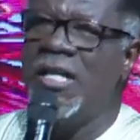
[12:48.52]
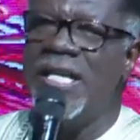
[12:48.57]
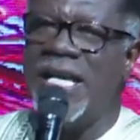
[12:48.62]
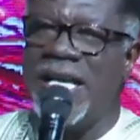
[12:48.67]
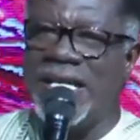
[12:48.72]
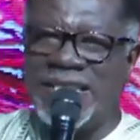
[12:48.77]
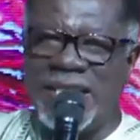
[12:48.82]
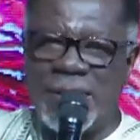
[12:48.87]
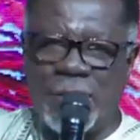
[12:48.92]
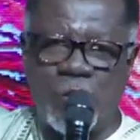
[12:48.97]

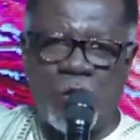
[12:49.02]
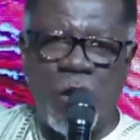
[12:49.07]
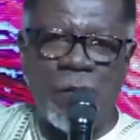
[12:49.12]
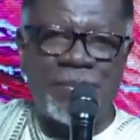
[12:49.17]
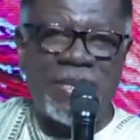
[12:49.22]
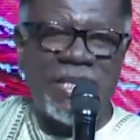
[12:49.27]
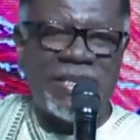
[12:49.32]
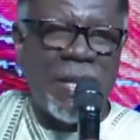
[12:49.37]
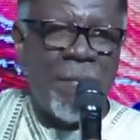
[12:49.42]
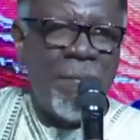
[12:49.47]
It
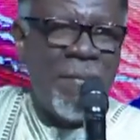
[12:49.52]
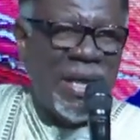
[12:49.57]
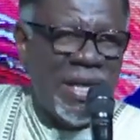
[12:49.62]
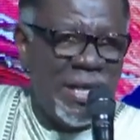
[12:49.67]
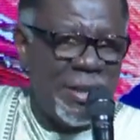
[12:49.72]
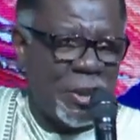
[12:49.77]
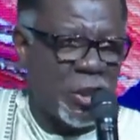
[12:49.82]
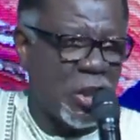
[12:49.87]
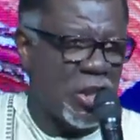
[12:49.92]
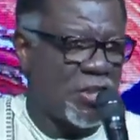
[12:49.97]
disrupted the
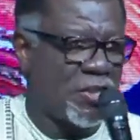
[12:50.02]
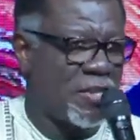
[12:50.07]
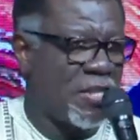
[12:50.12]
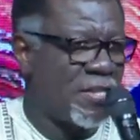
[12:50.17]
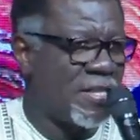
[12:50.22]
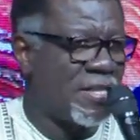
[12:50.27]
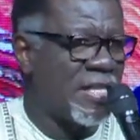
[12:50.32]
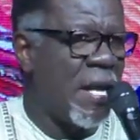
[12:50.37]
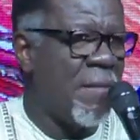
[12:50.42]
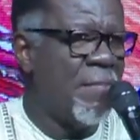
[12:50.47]
military
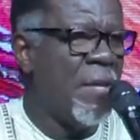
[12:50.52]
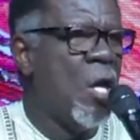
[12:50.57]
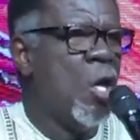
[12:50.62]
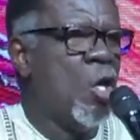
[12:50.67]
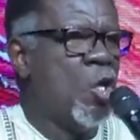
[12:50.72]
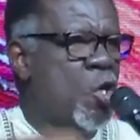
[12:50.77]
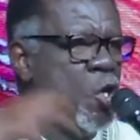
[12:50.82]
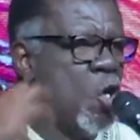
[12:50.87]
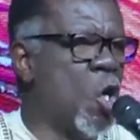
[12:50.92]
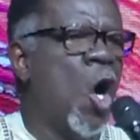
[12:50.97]
system.
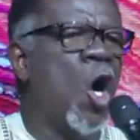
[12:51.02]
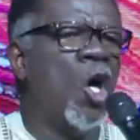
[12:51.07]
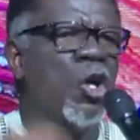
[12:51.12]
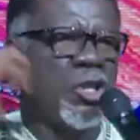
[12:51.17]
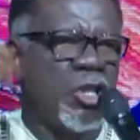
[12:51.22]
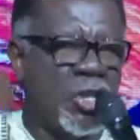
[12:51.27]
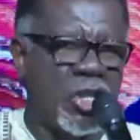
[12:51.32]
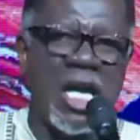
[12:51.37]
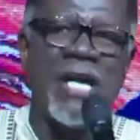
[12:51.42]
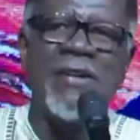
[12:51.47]
No
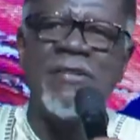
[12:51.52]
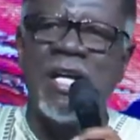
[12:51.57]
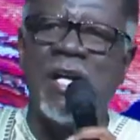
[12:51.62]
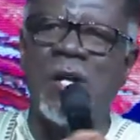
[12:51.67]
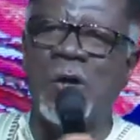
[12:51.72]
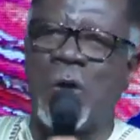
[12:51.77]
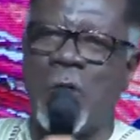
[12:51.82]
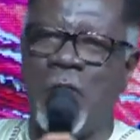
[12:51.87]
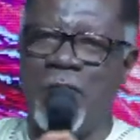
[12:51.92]
general could